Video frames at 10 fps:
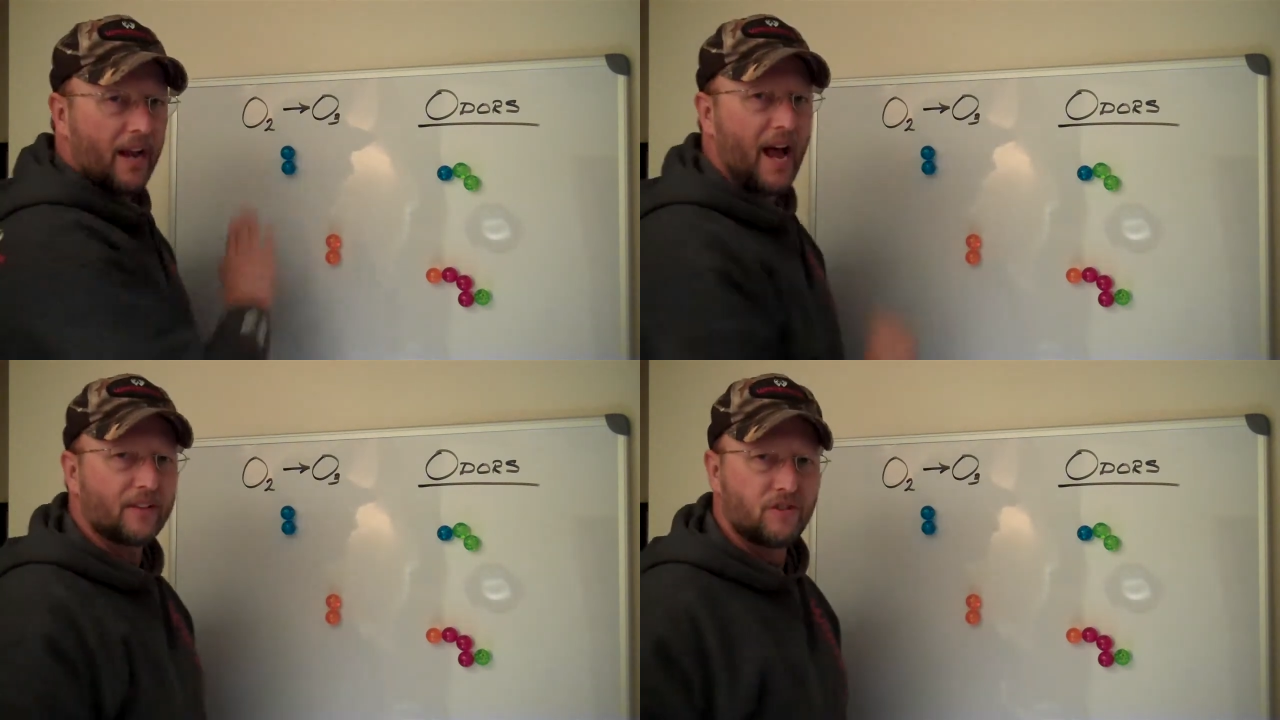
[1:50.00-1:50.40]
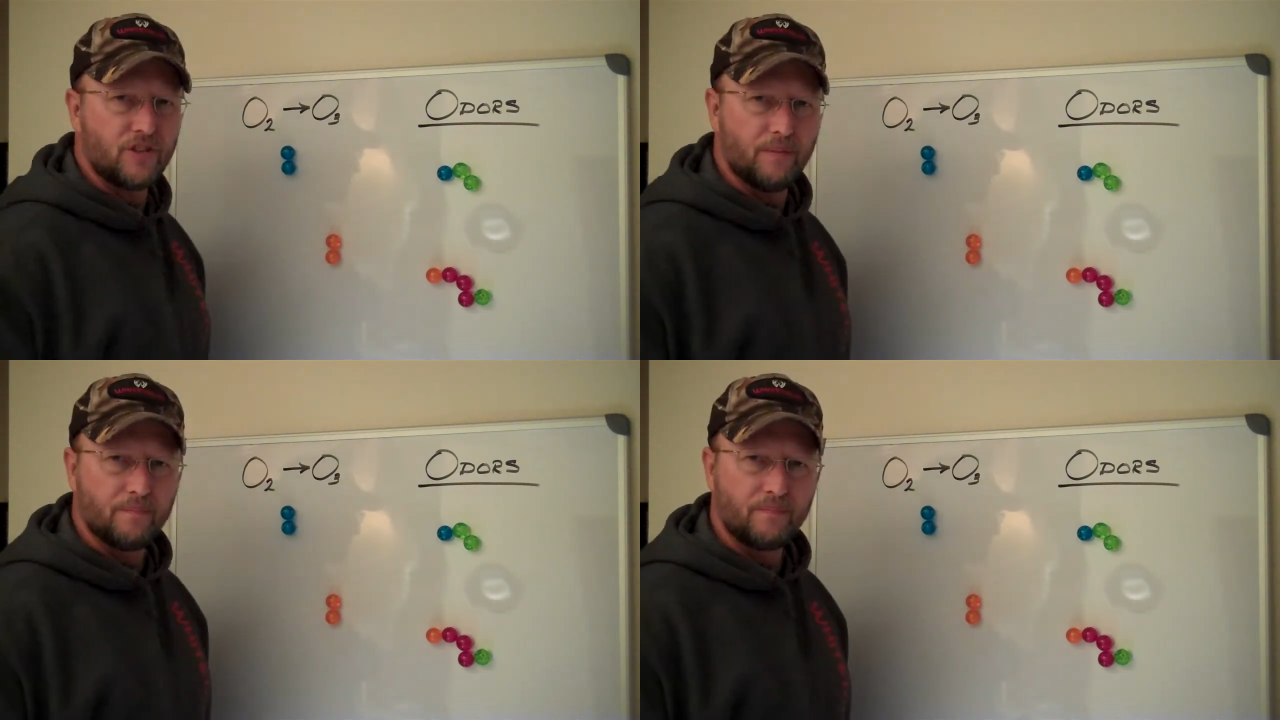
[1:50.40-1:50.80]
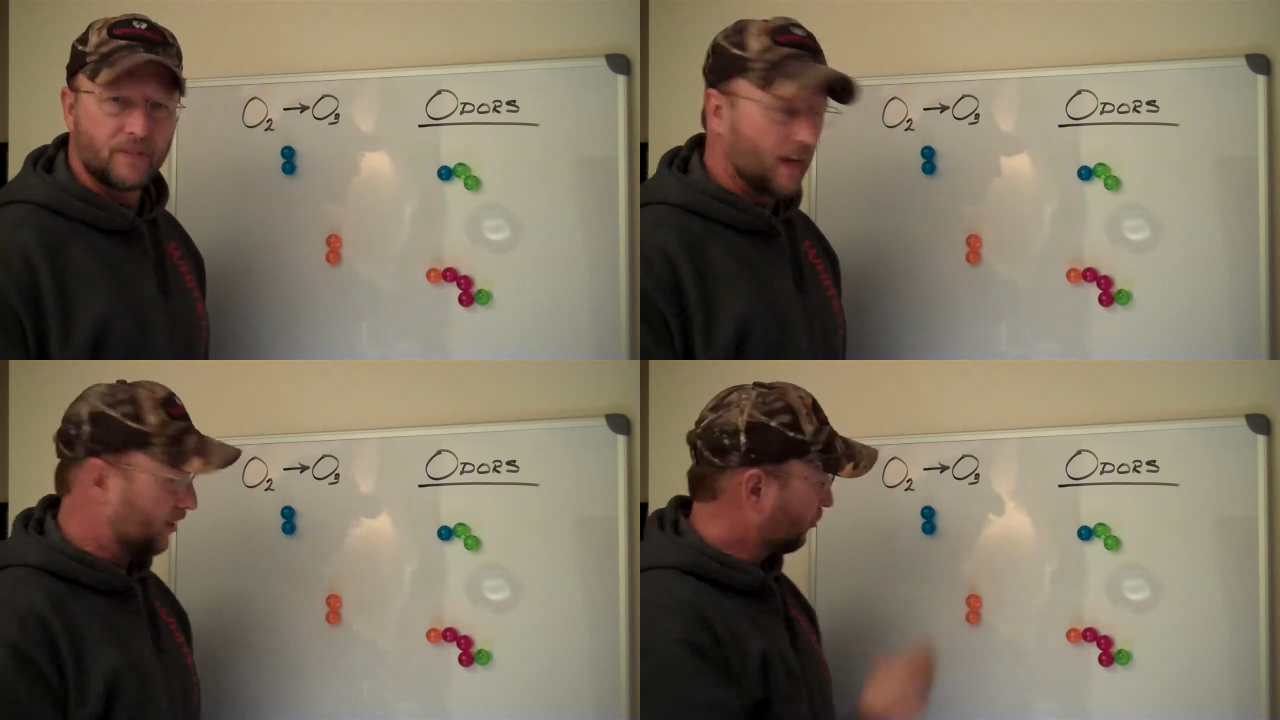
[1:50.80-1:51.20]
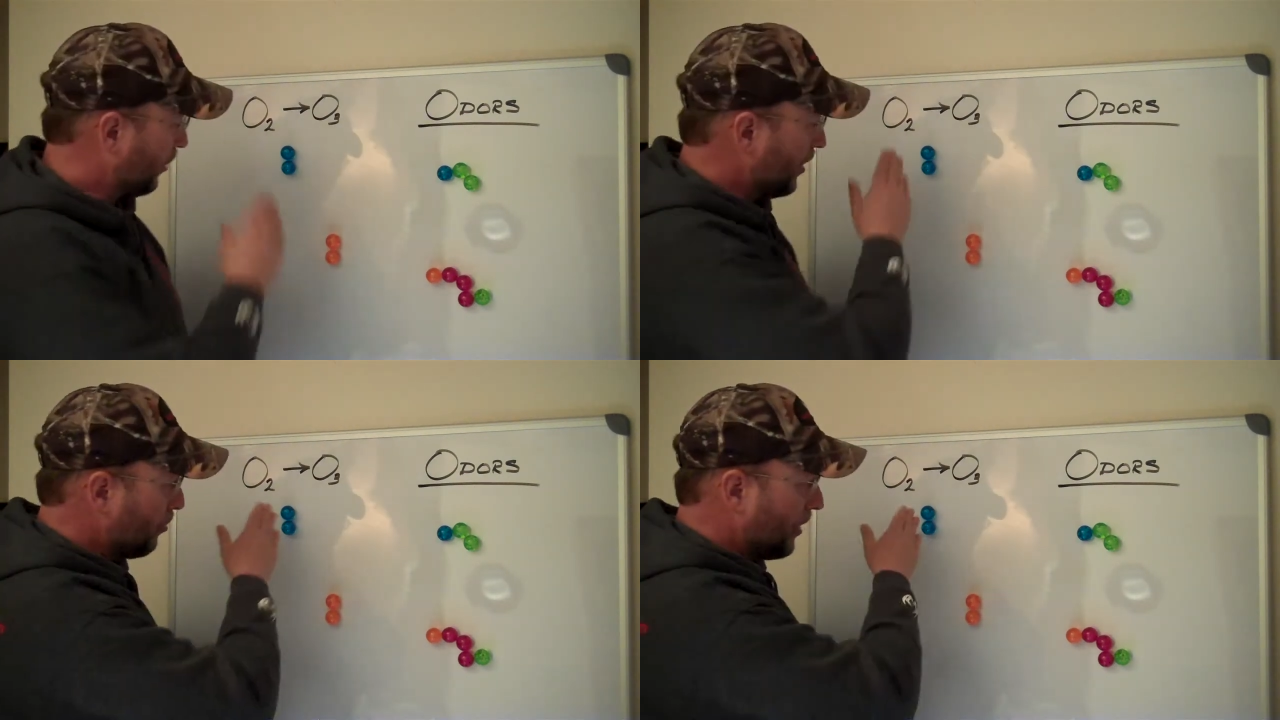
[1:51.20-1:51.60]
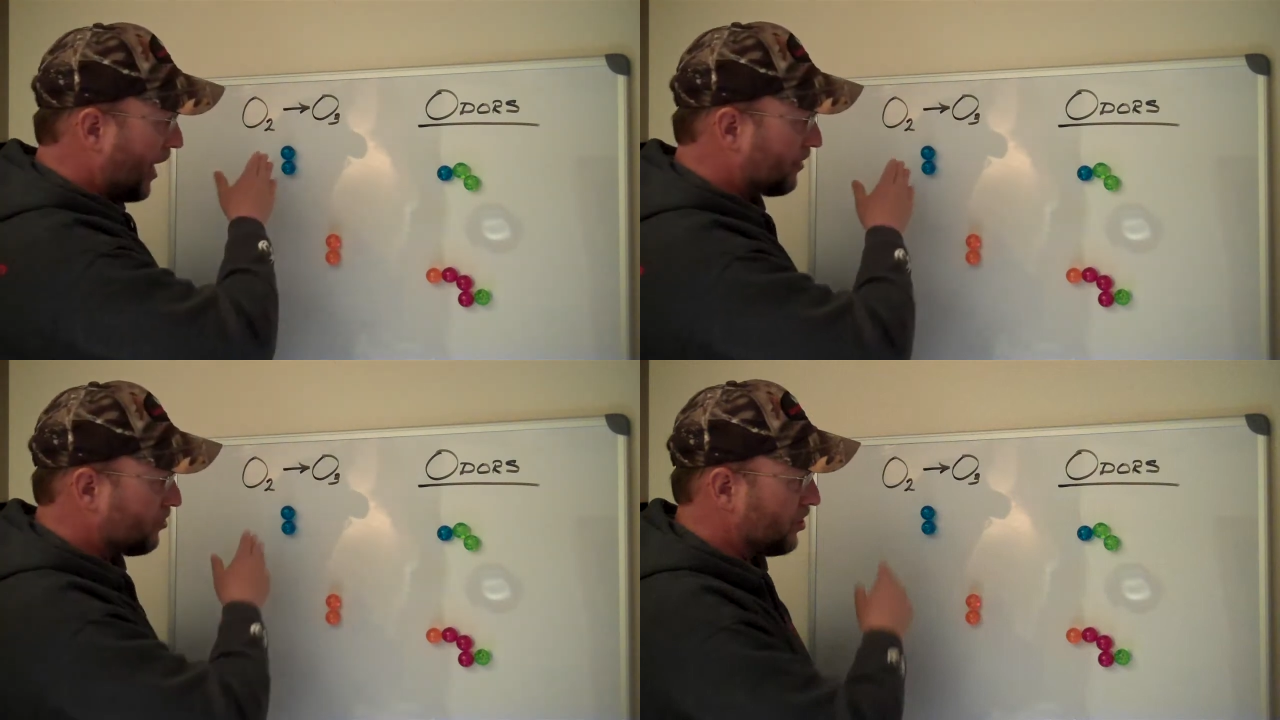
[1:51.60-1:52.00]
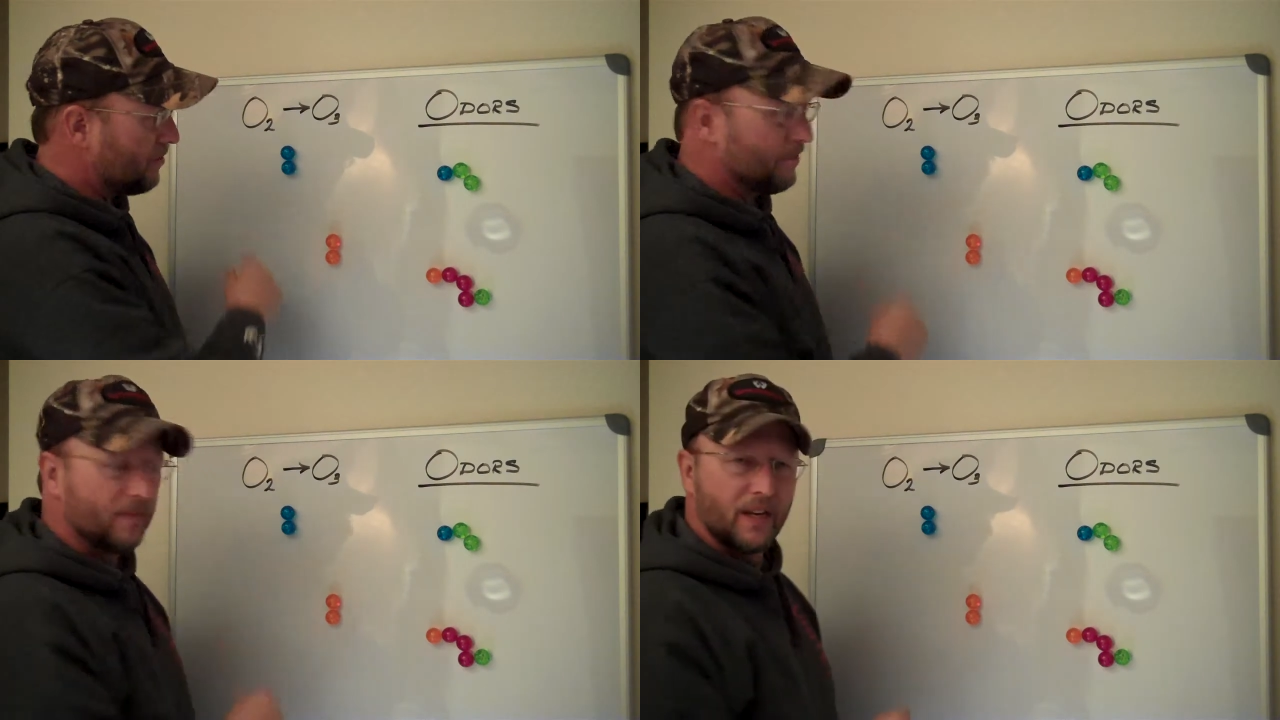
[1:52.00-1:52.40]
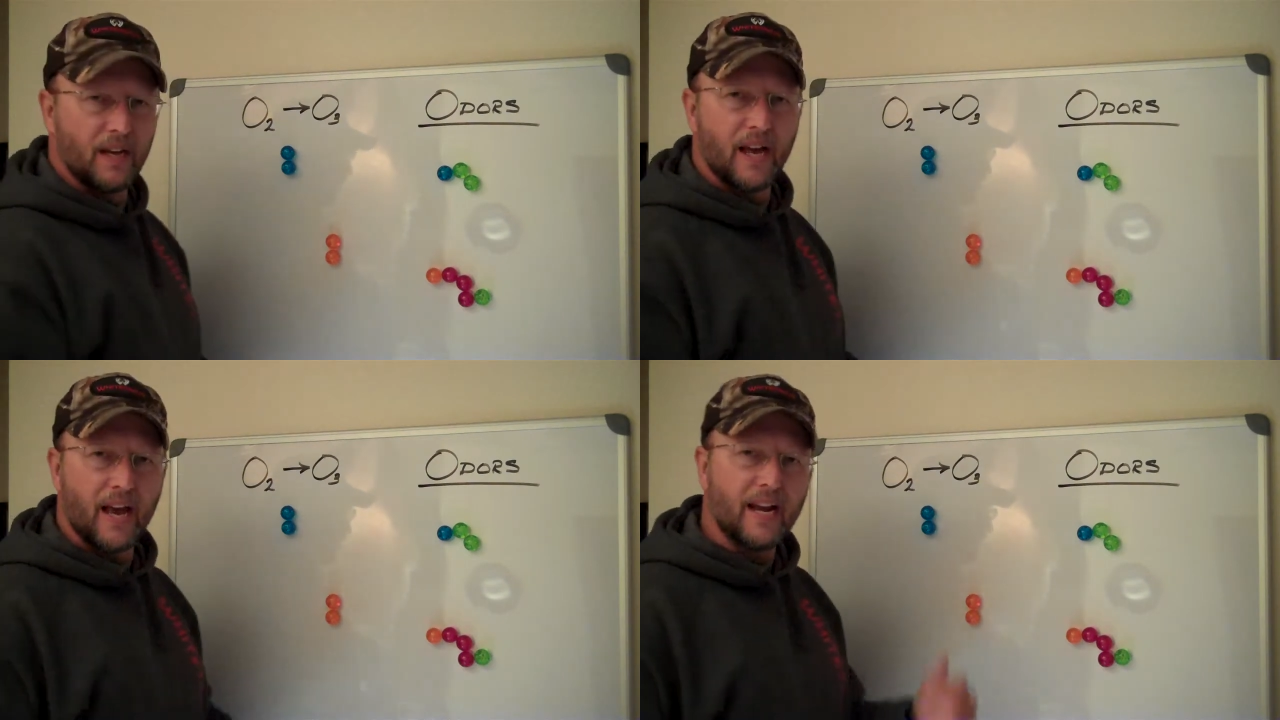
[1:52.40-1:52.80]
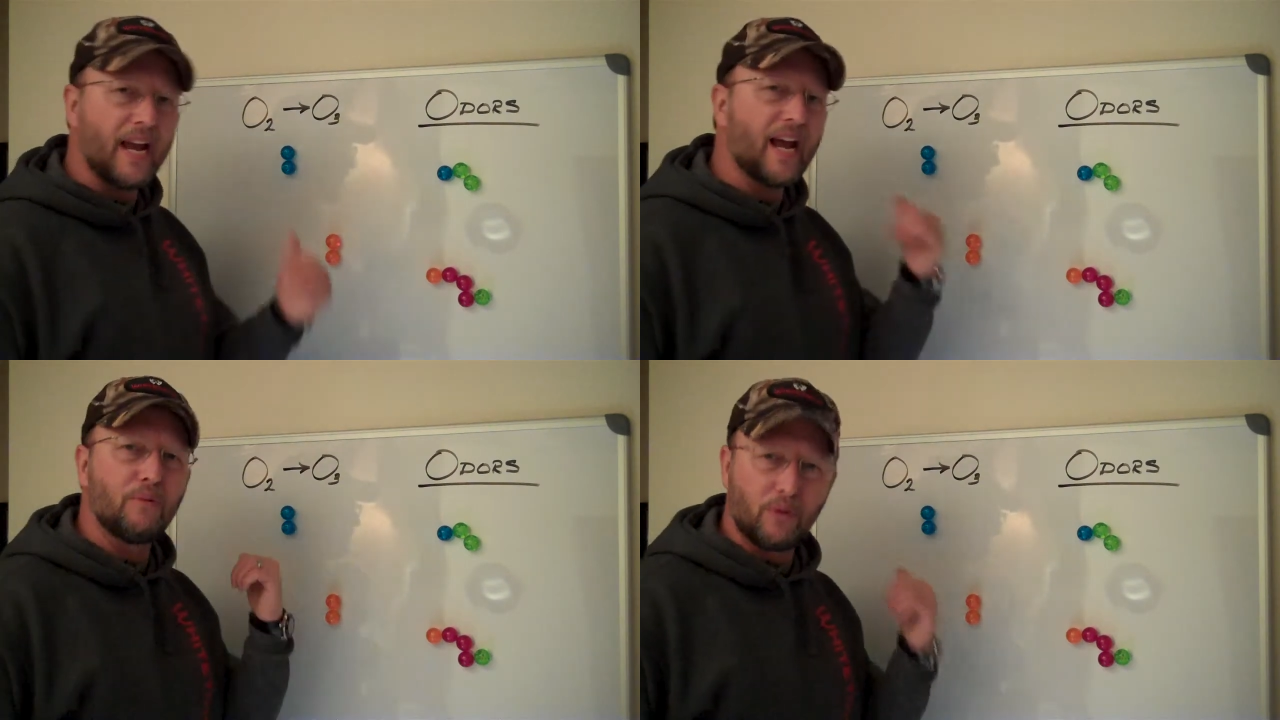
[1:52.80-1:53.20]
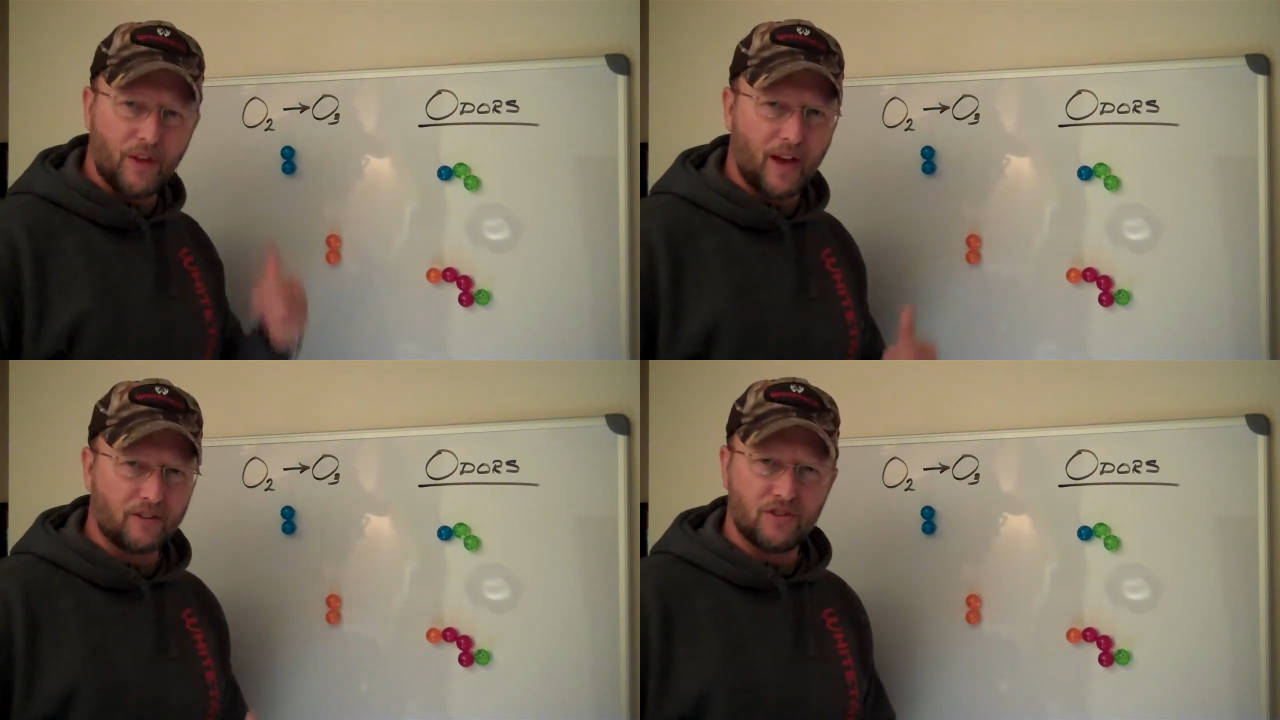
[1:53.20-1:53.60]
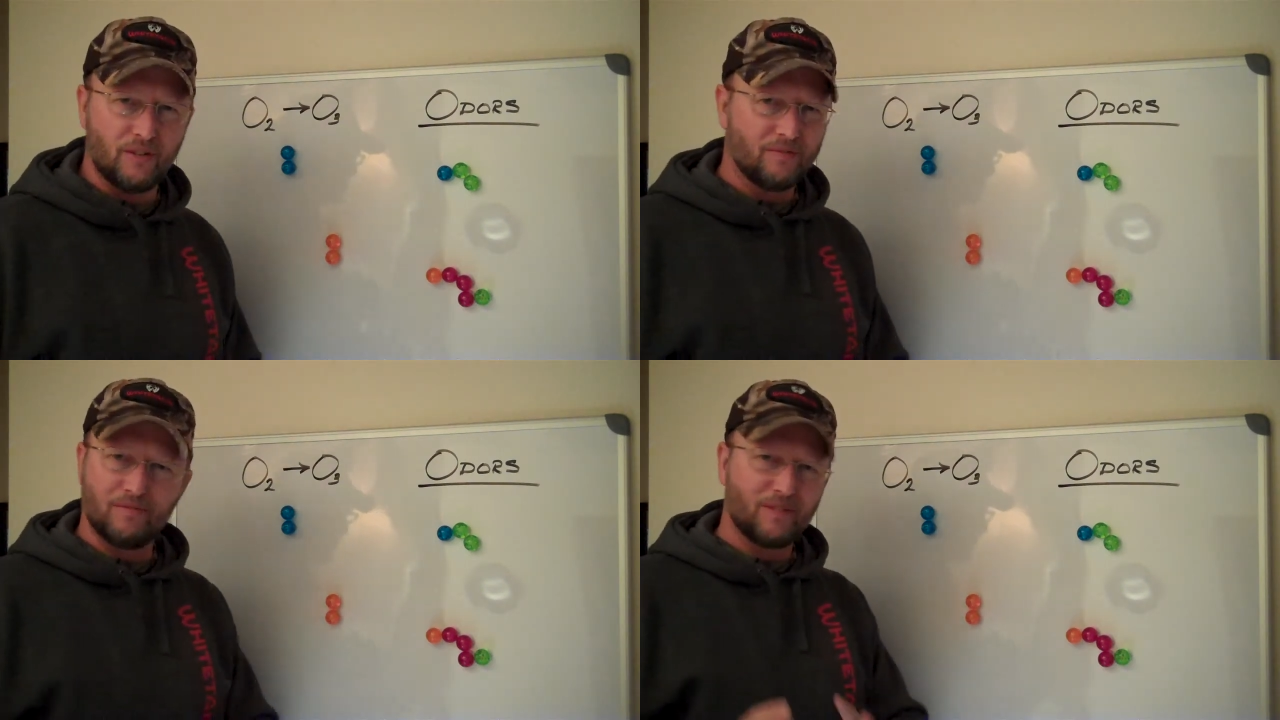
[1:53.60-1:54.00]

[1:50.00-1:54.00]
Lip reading: I've got oxygen. I started with oxygen and I end with oxygen.